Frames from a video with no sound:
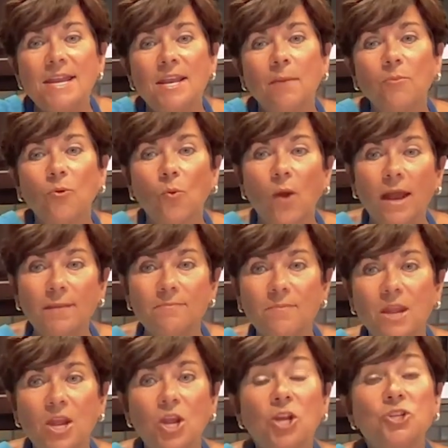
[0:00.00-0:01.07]
Number 1,
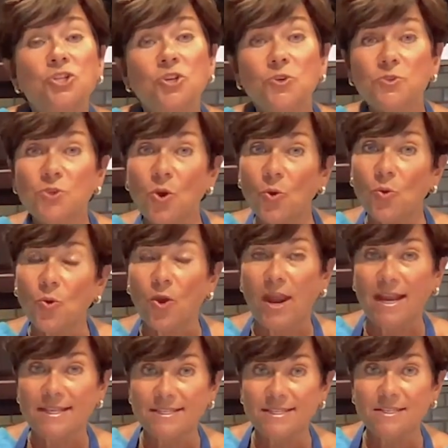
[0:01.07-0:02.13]
choose whole
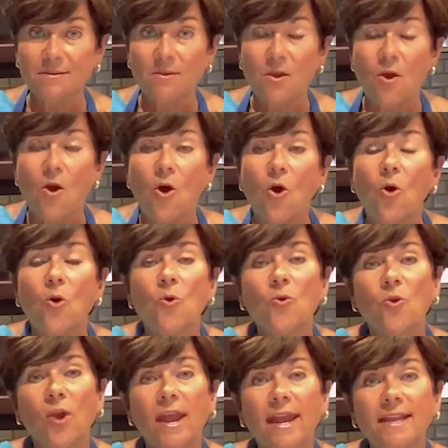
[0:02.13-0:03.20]
grains. Whole
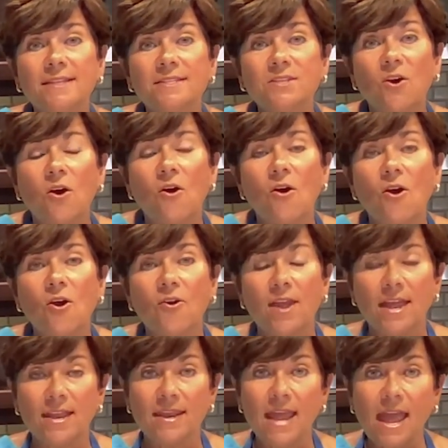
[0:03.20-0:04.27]
grains are
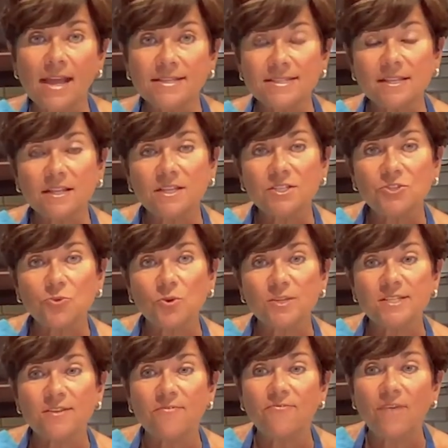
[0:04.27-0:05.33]
an excellent
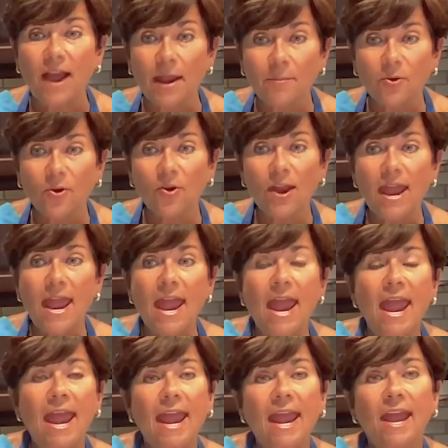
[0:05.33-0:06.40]
source of fiber,
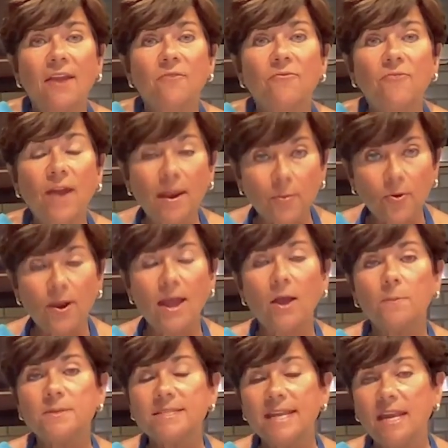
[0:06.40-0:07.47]
and fiber
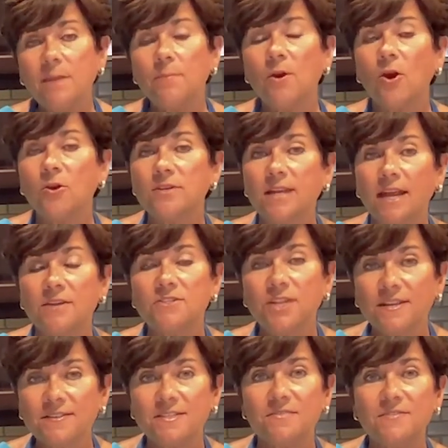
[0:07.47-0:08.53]
helps keep our
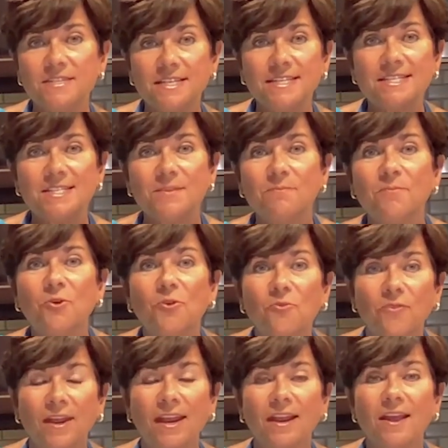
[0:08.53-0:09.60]
digestive system
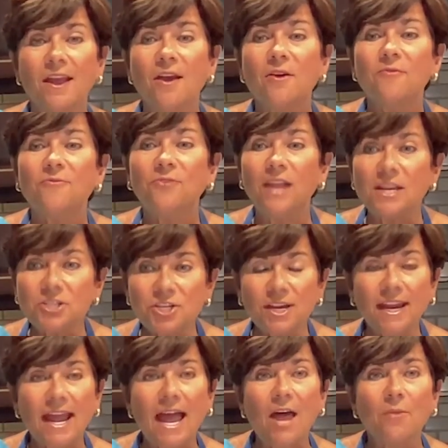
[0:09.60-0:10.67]
moving,
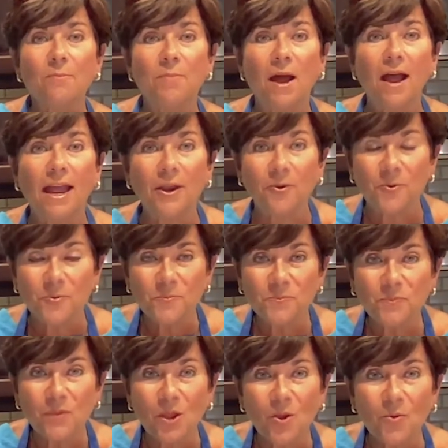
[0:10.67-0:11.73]
flushing out bile,
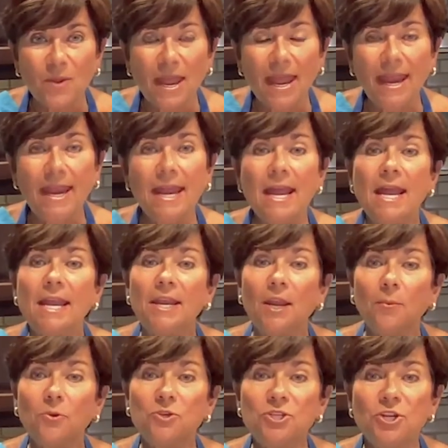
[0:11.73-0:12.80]
okay?
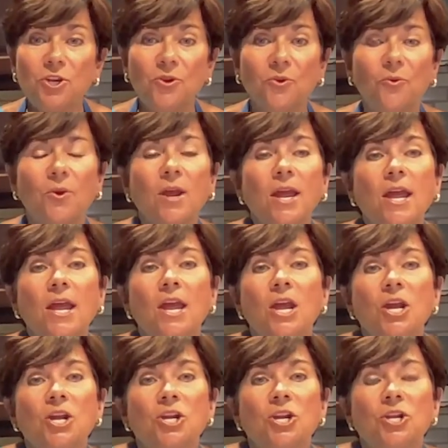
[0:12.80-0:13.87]
Number 2,
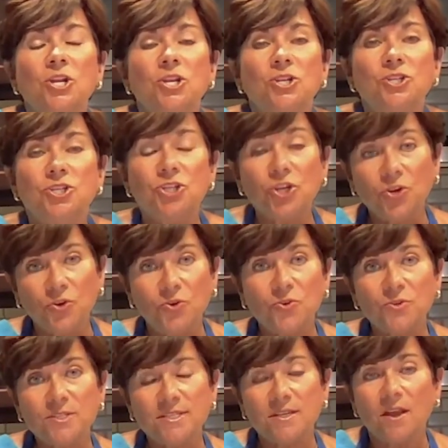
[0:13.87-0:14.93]

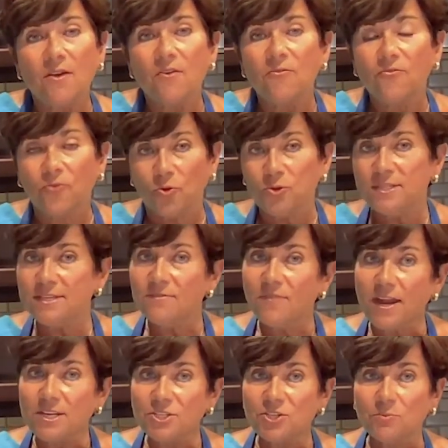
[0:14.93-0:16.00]
choose fruits and
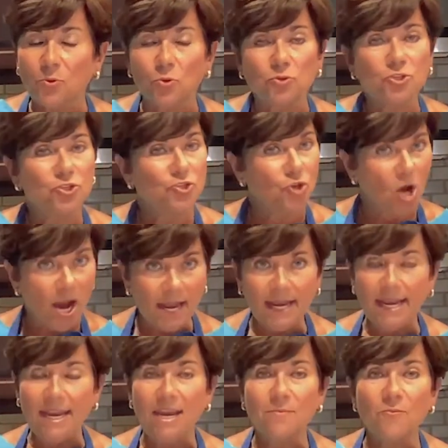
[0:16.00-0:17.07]
vegetables. Try to
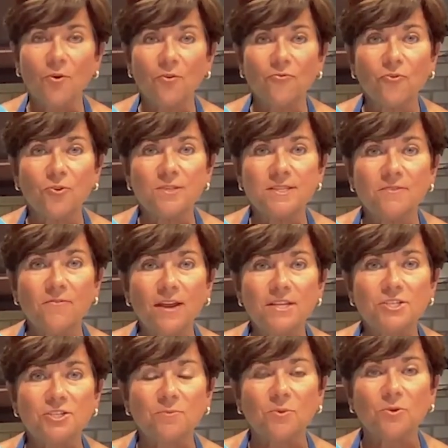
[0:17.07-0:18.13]
eat more fruits and
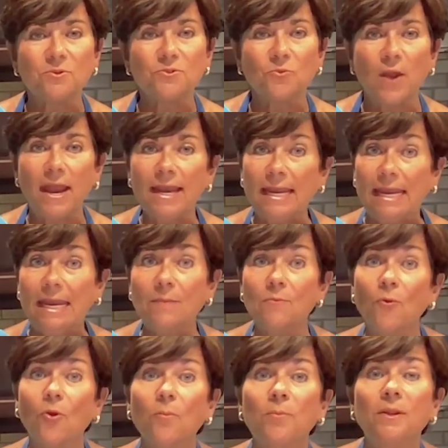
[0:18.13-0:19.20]
vegetables, right? Eat
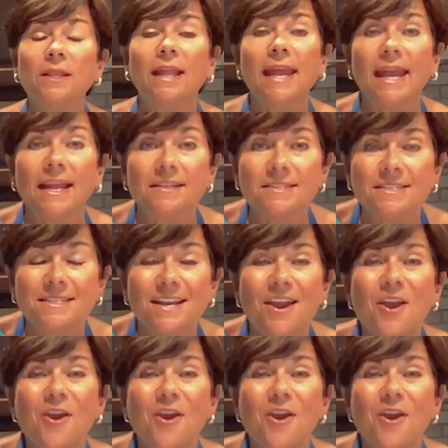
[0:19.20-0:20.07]
more plants.